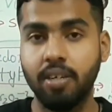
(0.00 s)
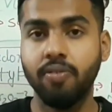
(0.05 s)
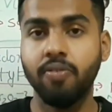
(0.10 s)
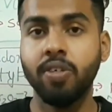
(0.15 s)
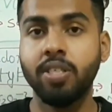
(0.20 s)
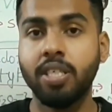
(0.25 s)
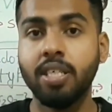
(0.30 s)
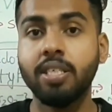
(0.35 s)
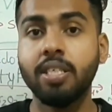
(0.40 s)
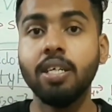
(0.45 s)

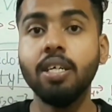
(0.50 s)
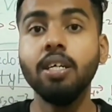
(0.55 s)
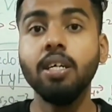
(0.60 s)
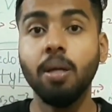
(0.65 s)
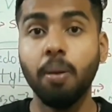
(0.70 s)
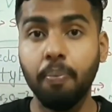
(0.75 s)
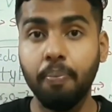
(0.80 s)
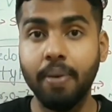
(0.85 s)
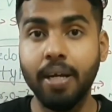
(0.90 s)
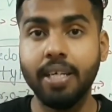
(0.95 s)
which is a
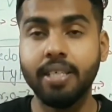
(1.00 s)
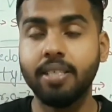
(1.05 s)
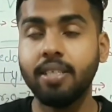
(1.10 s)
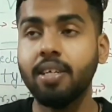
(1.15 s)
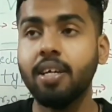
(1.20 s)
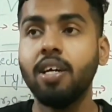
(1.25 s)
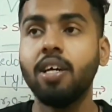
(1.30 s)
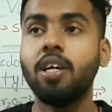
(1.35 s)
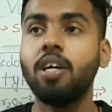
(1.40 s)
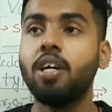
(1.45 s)
base.
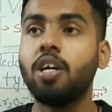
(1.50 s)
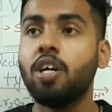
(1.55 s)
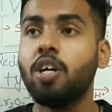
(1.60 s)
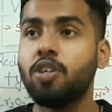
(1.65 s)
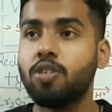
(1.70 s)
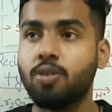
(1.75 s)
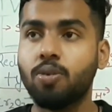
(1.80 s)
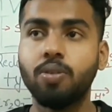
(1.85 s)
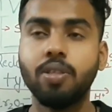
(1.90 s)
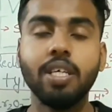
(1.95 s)

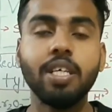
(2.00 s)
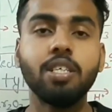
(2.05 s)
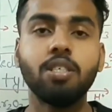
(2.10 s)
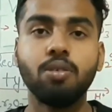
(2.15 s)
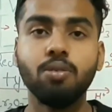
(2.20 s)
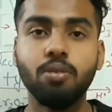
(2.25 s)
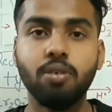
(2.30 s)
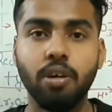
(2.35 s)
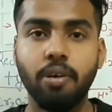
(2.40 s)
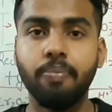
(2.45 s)
So these
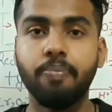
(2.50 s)
two